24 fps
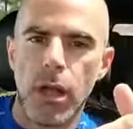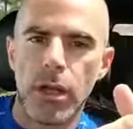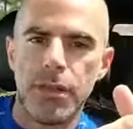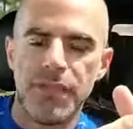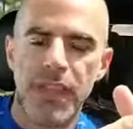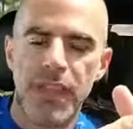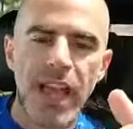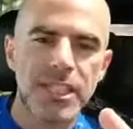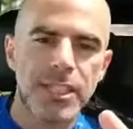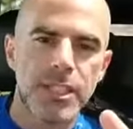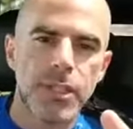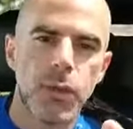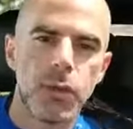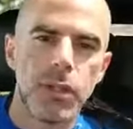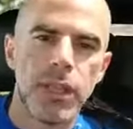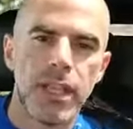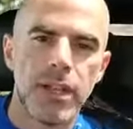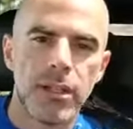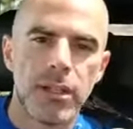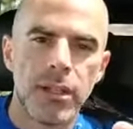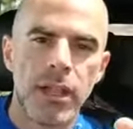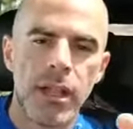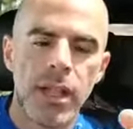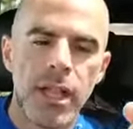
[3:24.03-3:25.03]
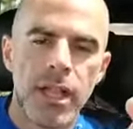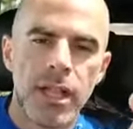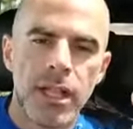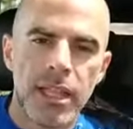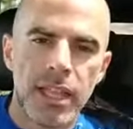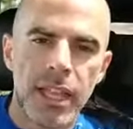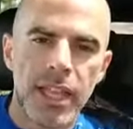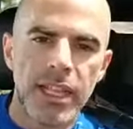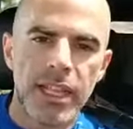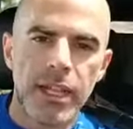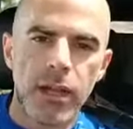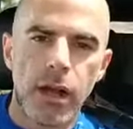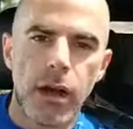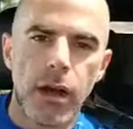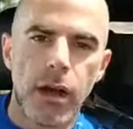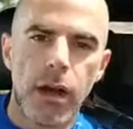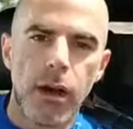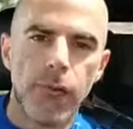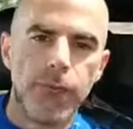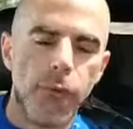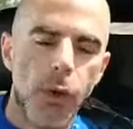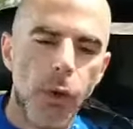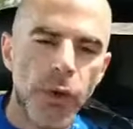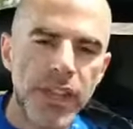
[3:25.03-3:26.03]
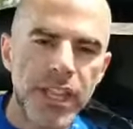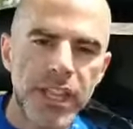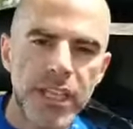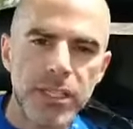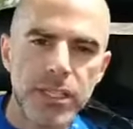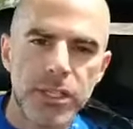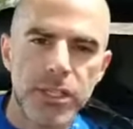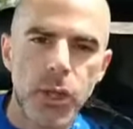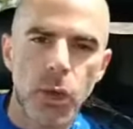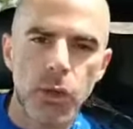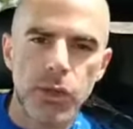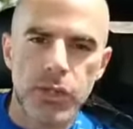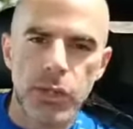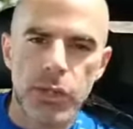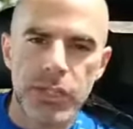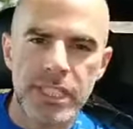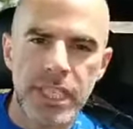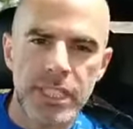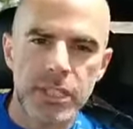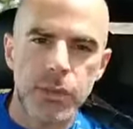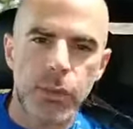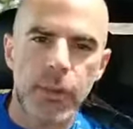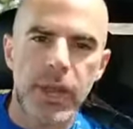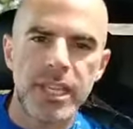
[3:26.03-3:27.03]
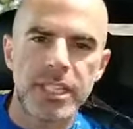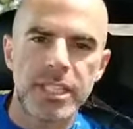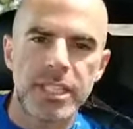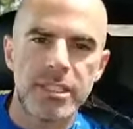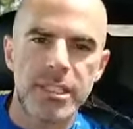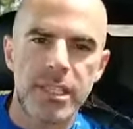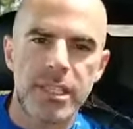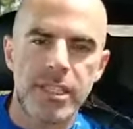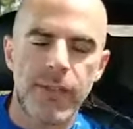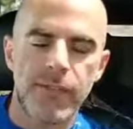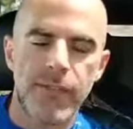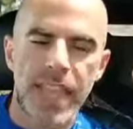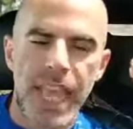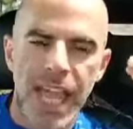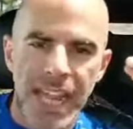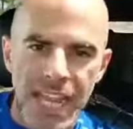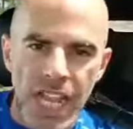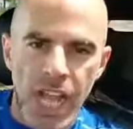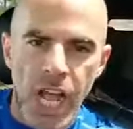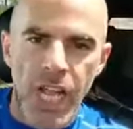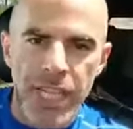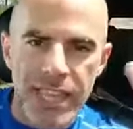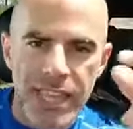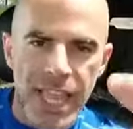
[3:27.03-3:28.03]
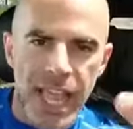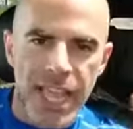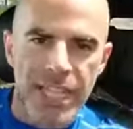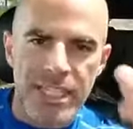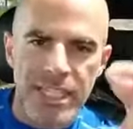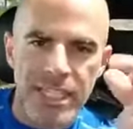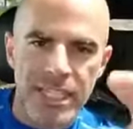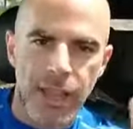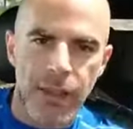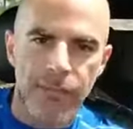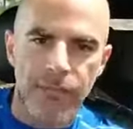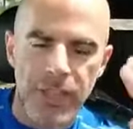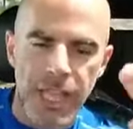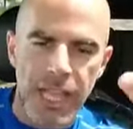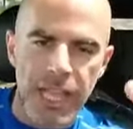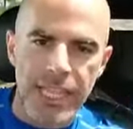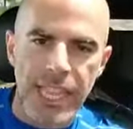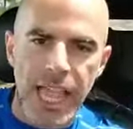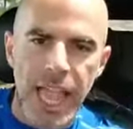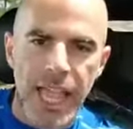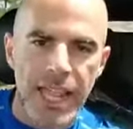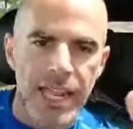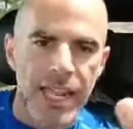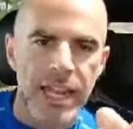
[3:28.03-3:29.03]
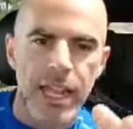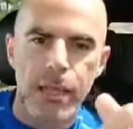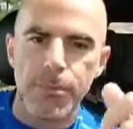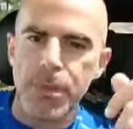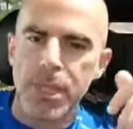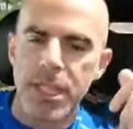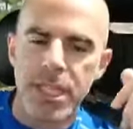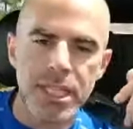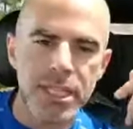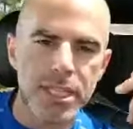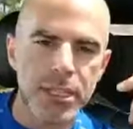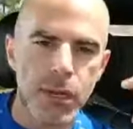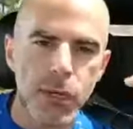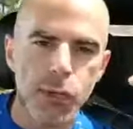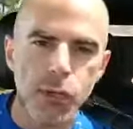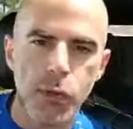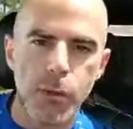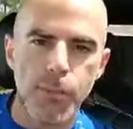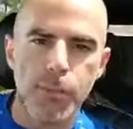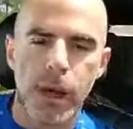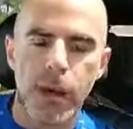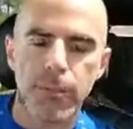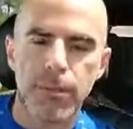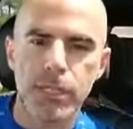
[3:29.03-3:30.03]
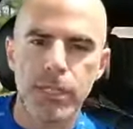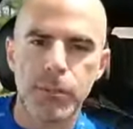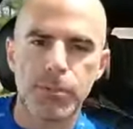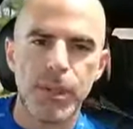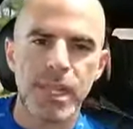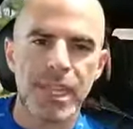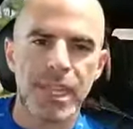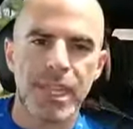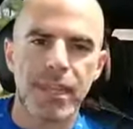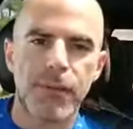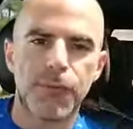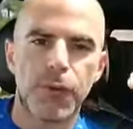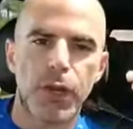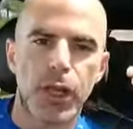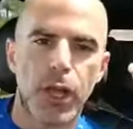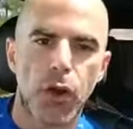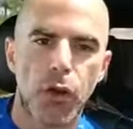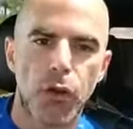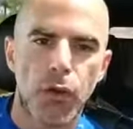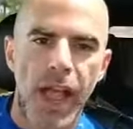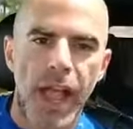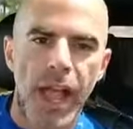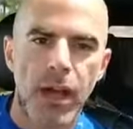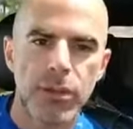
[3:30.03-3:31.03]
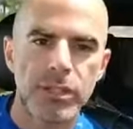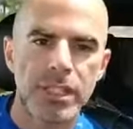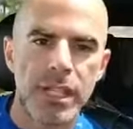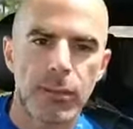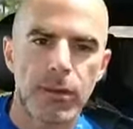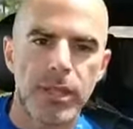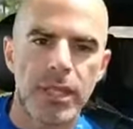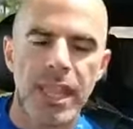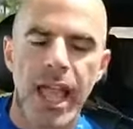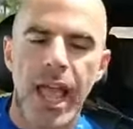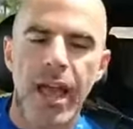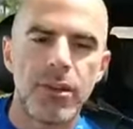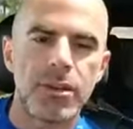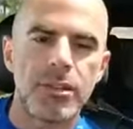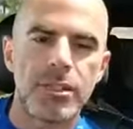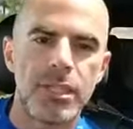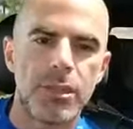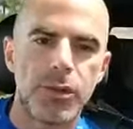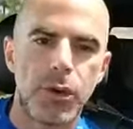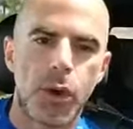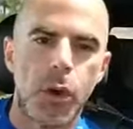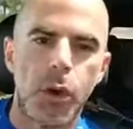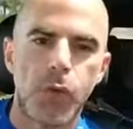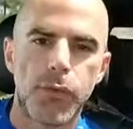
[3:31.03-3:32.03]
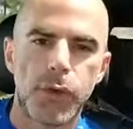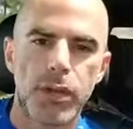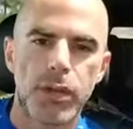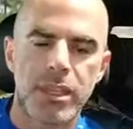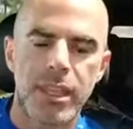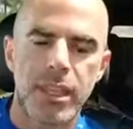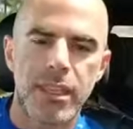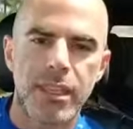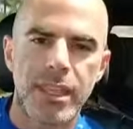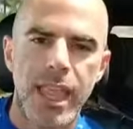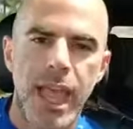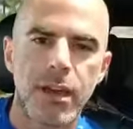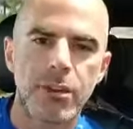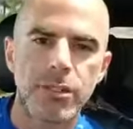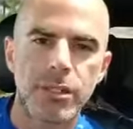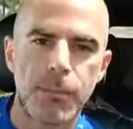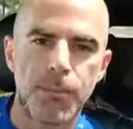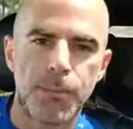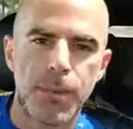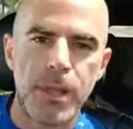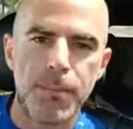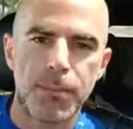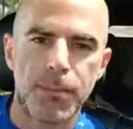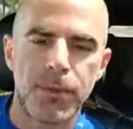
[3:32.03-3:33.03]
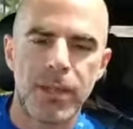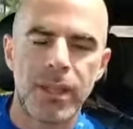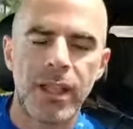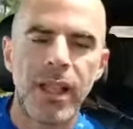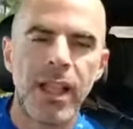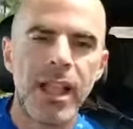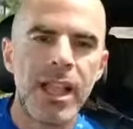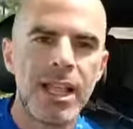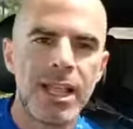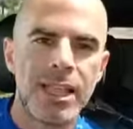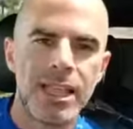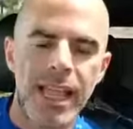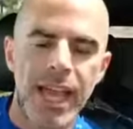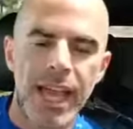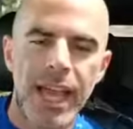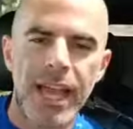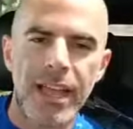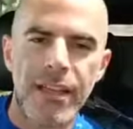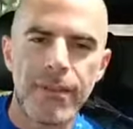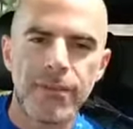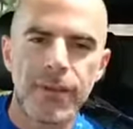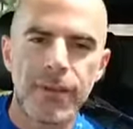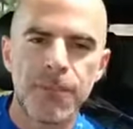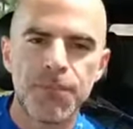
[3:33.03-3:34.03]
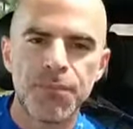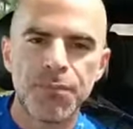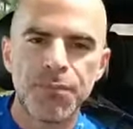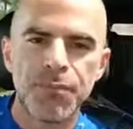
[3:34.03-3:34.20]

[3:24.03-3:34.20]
not so little. Like avoiding social situations and stuff like that. Cut that stuff like that. And I immediately started doing public speaking in front of crowds that were thousand, you know, over a thousand people live,